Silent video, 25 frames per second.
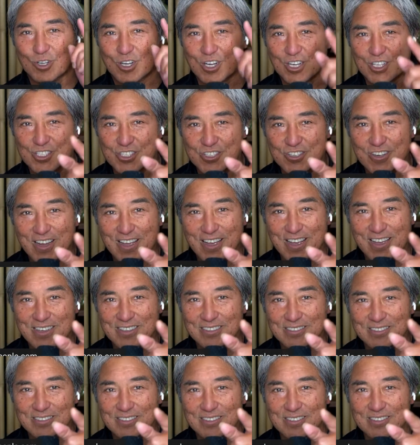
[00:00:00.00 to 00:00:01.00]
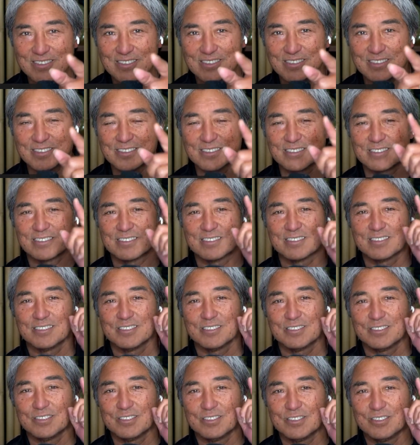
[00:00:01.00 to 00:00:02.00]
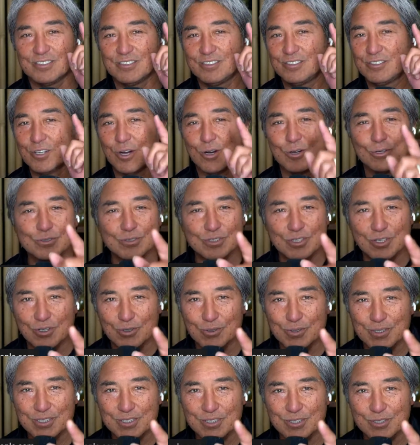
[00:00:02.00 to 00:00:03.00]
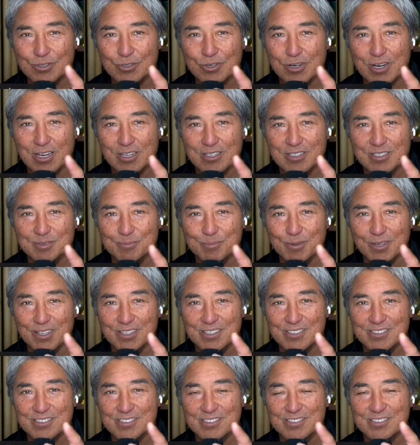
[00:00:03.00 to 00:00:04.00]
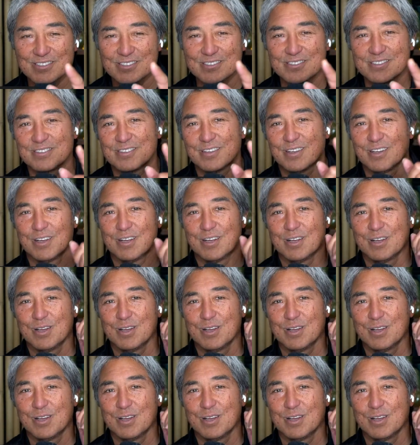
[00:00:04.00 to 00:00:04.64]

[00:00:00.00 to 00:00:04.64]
wash your hands. Don't go into crowded places.